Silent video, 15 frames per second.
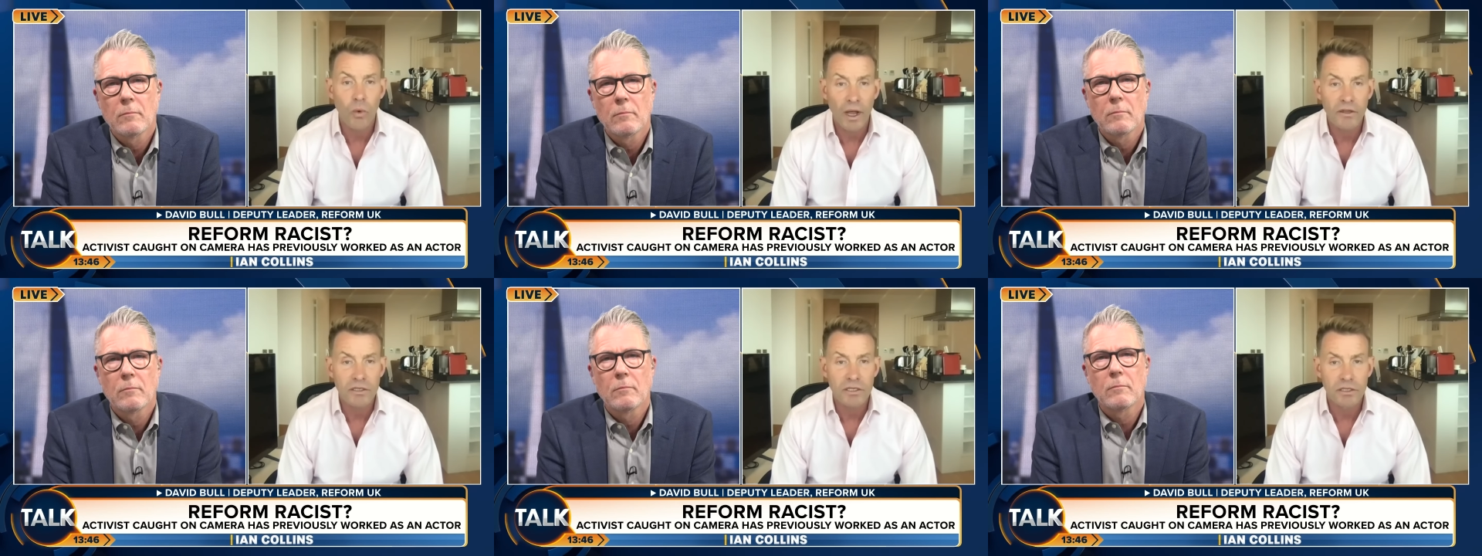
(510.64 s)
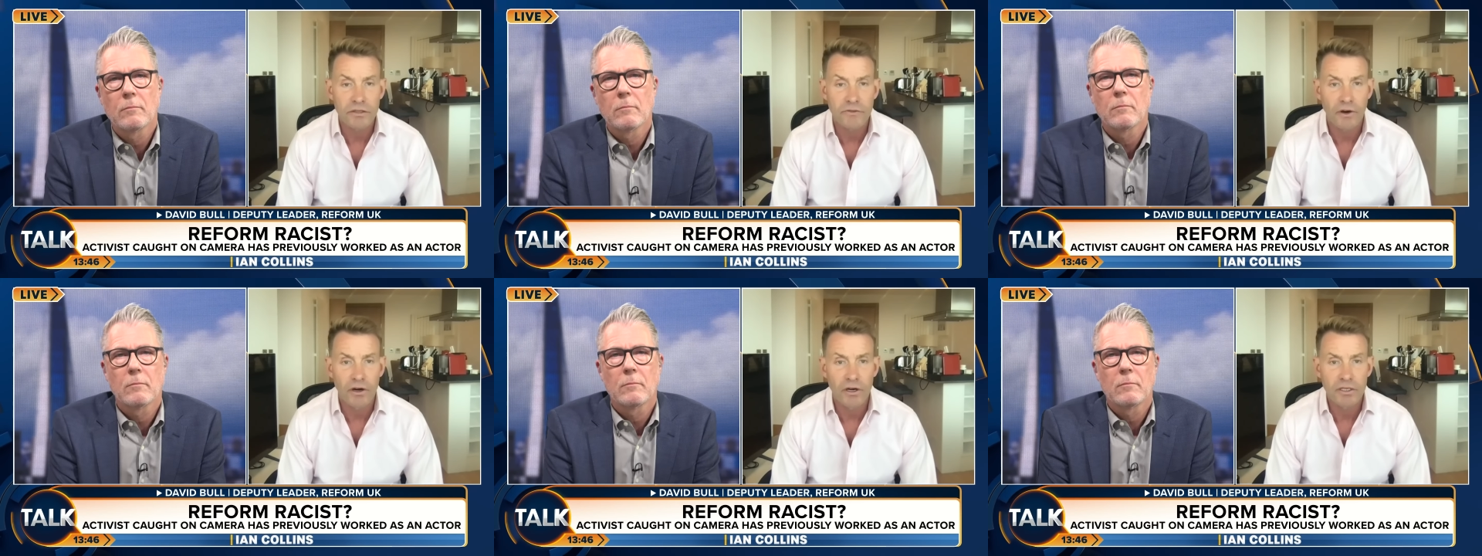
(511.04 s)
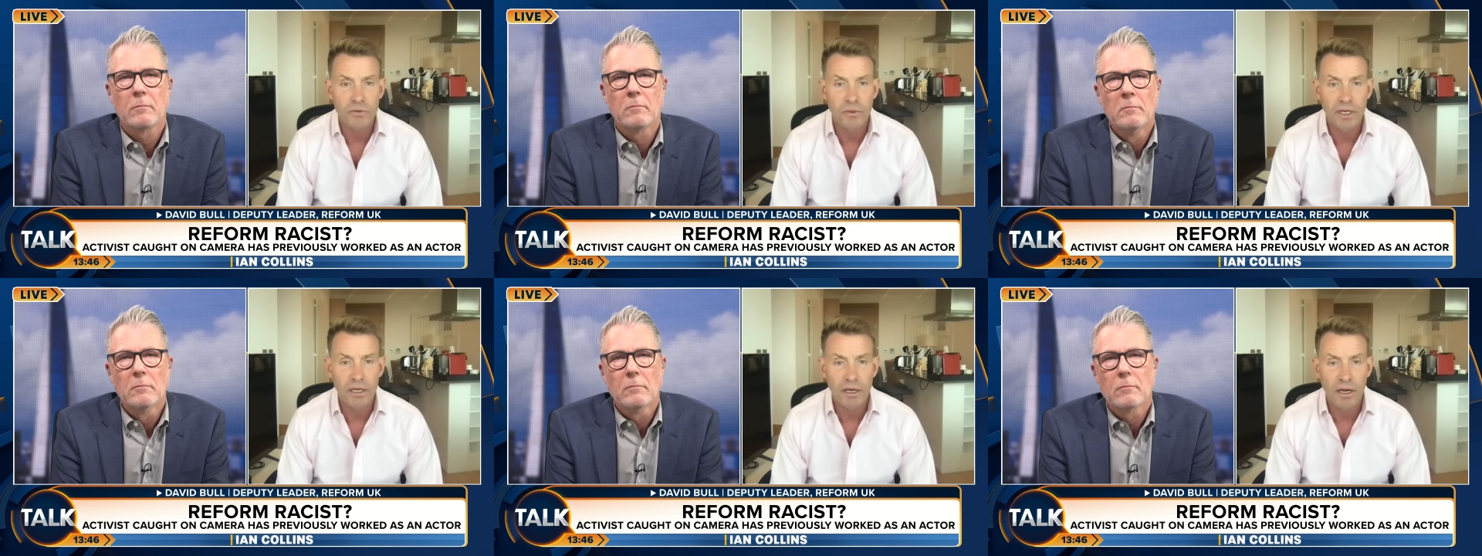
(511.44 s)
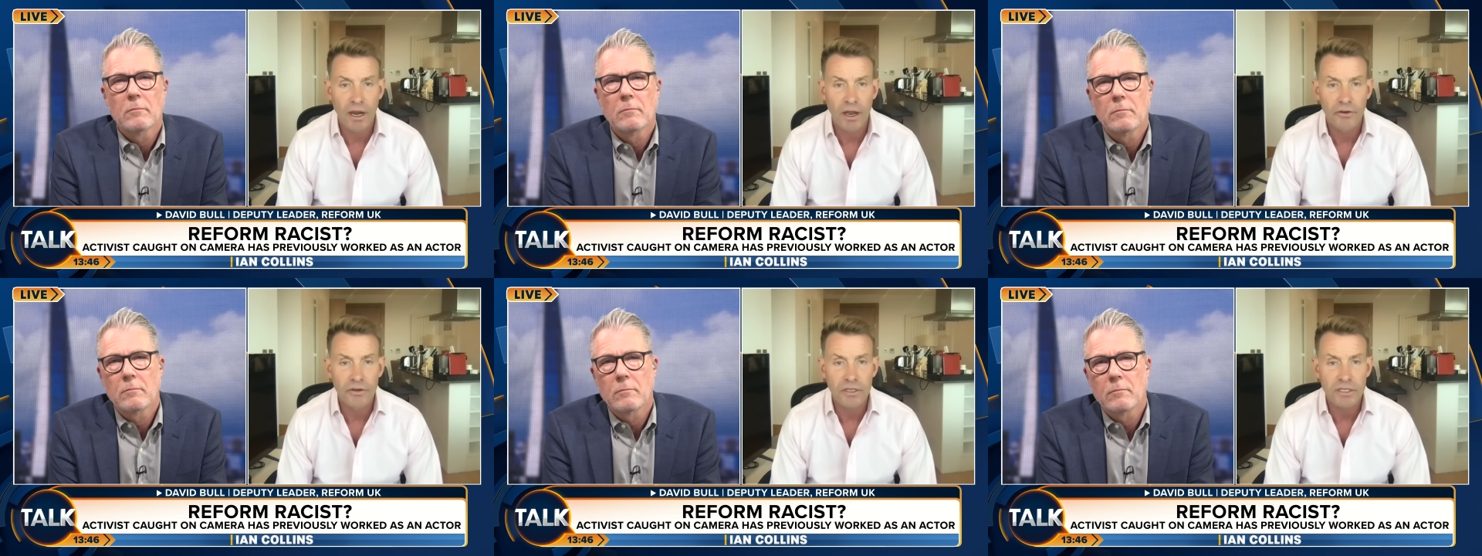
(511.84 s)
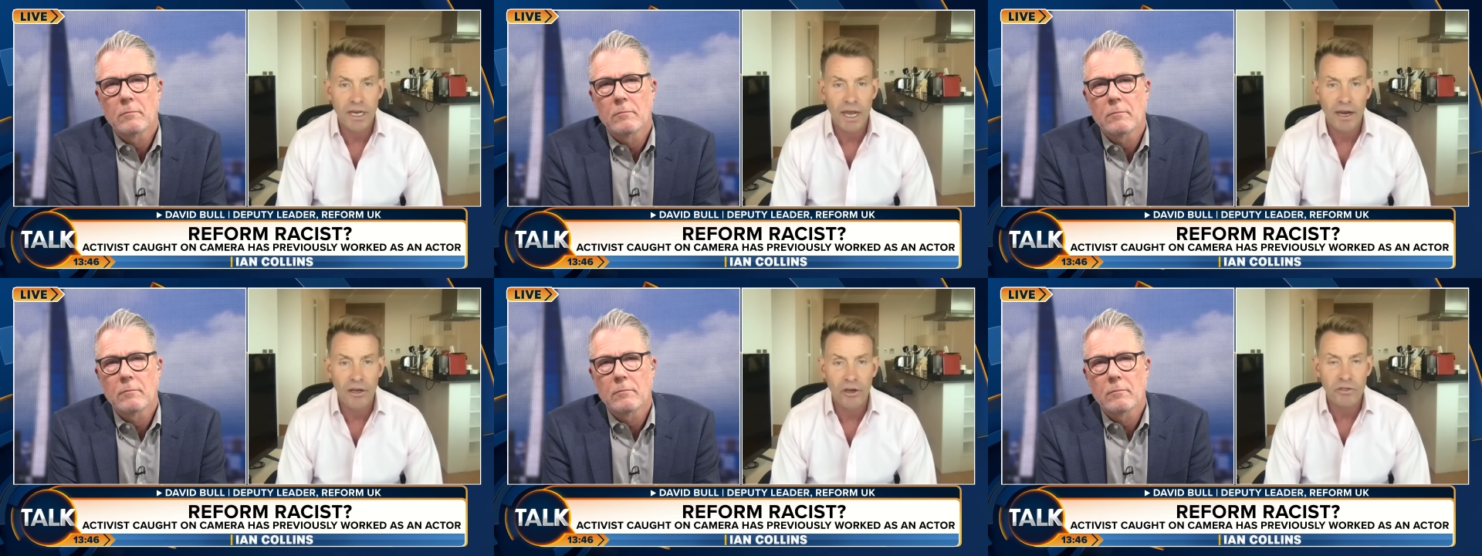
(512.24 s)
Speaker 1: once, as far as we can
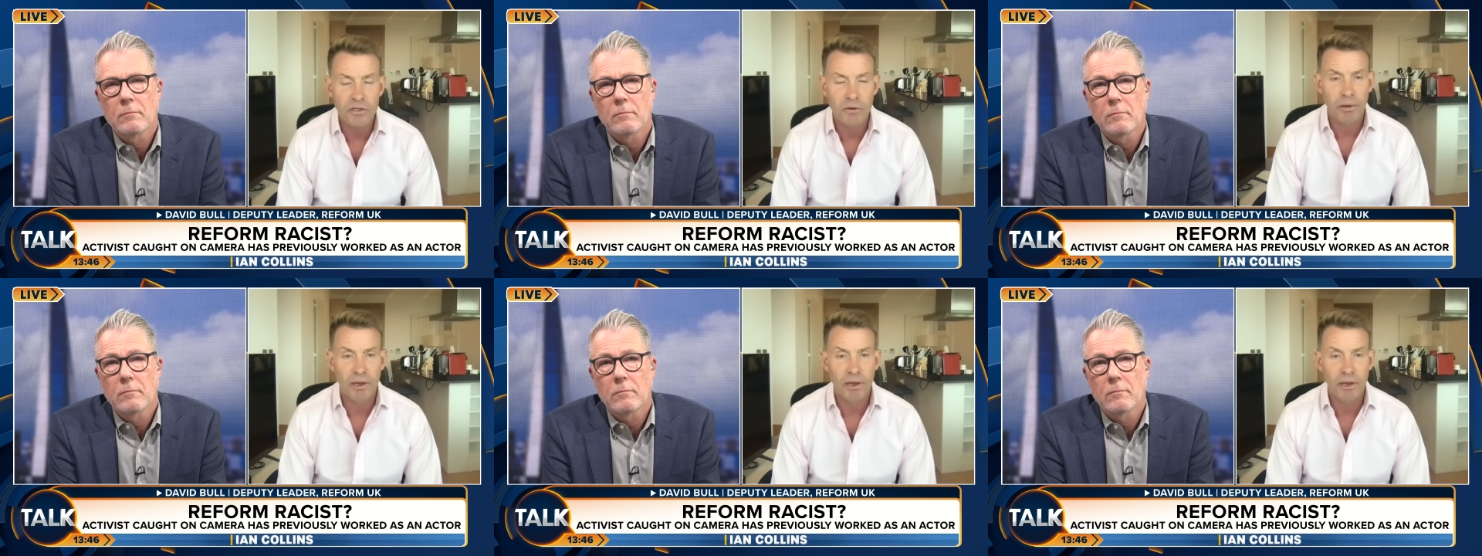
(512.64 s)
understand. Lots